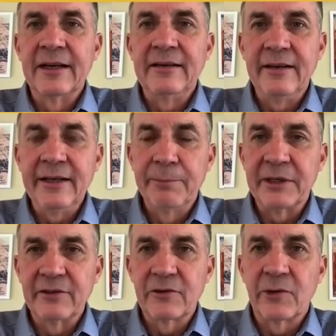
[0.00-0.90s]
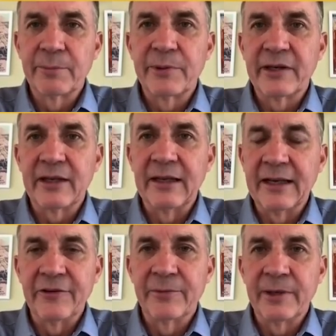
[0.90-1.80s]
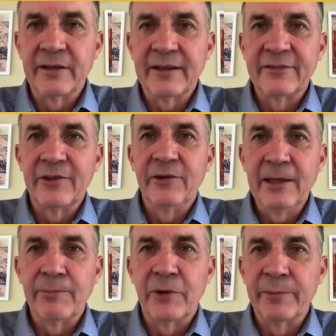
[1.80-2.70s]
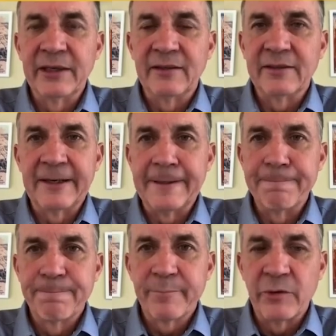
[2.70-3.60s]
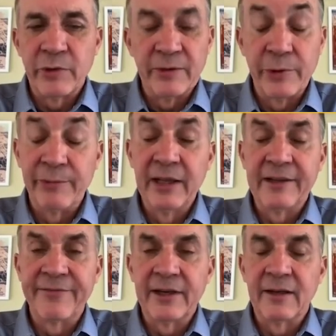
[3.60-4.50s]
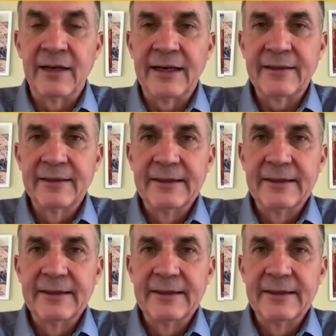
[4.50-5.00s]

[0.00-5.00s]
deepened corporate engagement is a unique moment in time where we really feel like